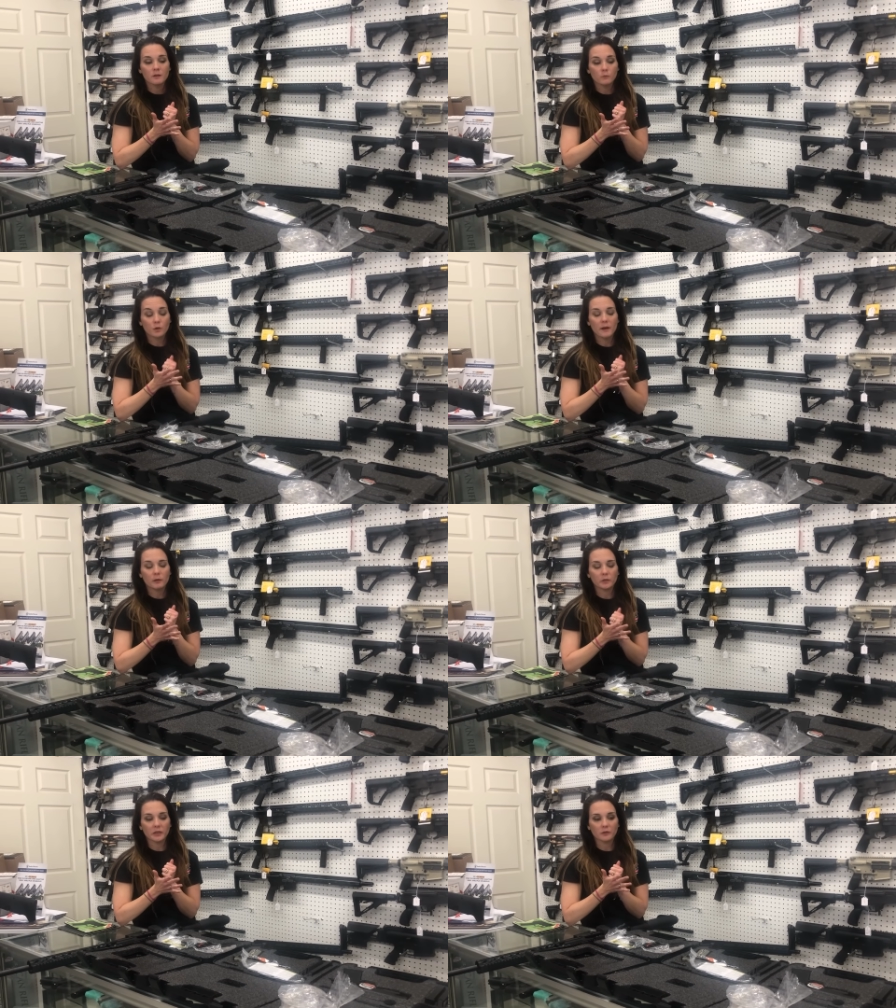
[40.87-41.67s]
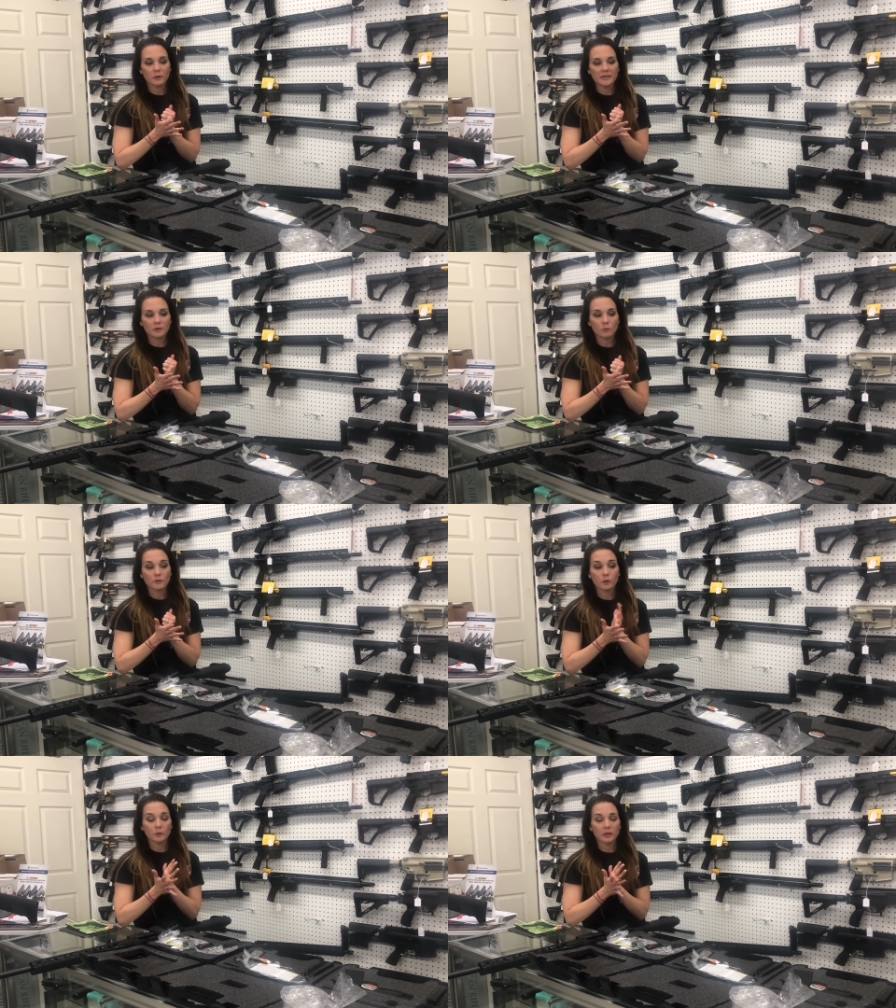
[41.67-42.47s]
one of my really good friends and one of
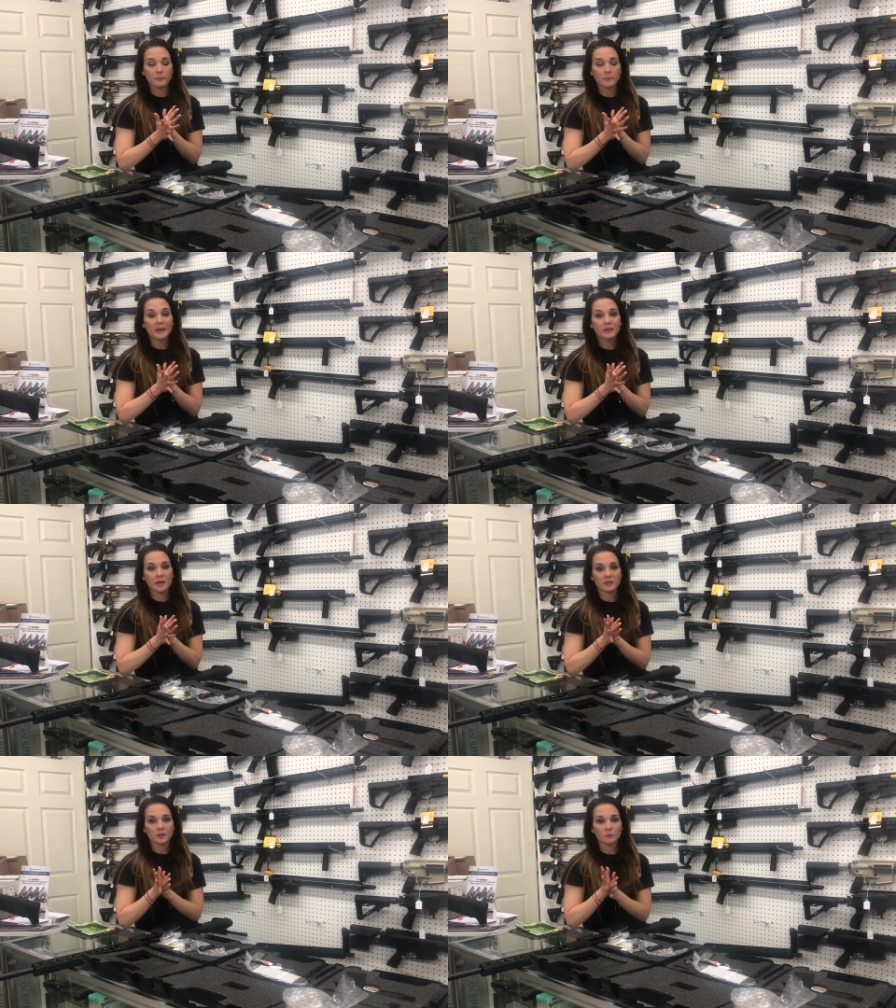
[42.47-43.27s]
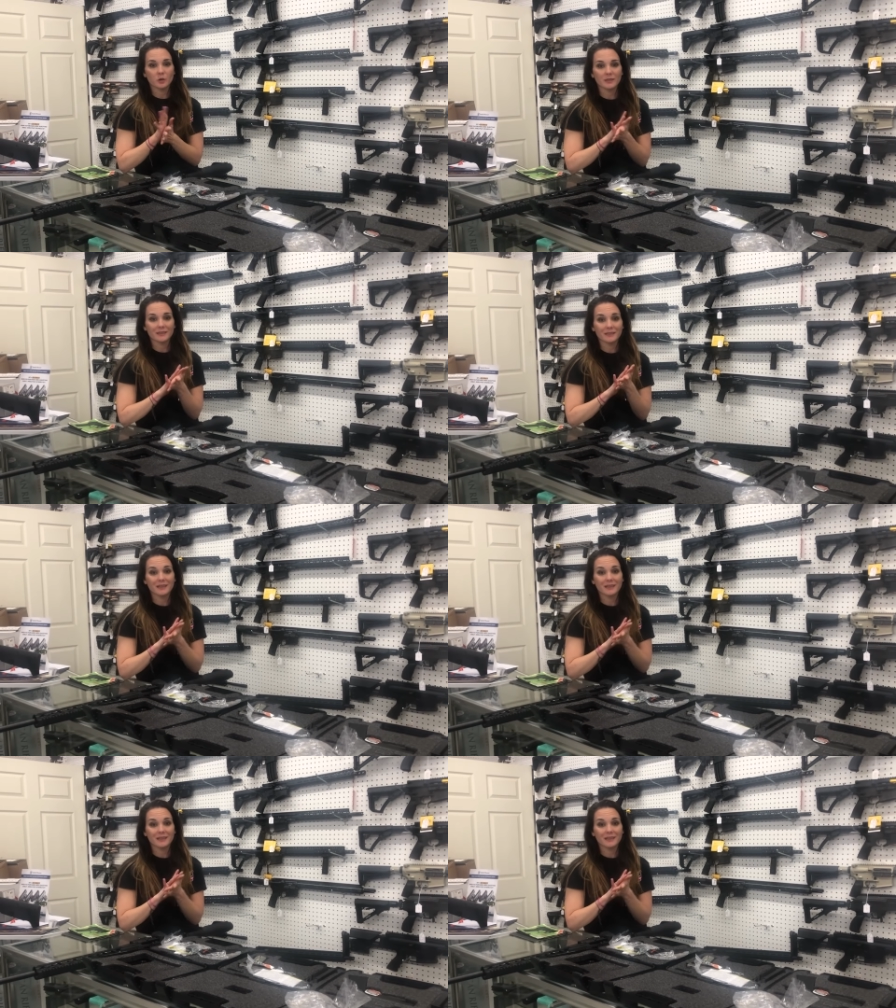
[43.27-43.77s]
our really big customers is,